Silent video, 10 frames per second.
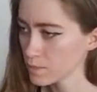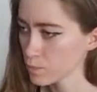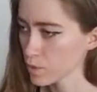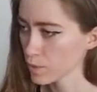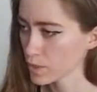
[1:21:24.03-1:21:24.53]

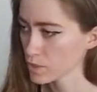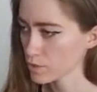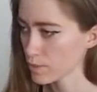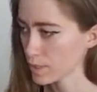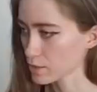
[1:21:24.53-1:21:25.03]
One of the weirdest
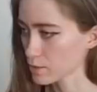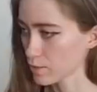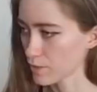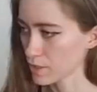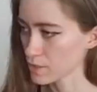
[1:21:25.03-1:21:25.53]
parts of high school is
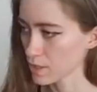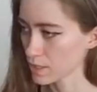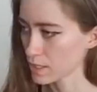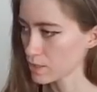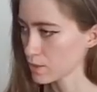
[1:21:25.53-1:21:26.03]
my friend saw a
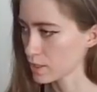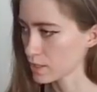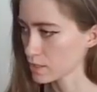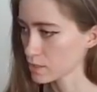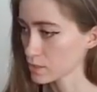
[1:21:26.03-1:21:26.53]
kid
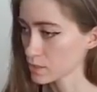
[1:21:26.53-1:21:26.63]
doing.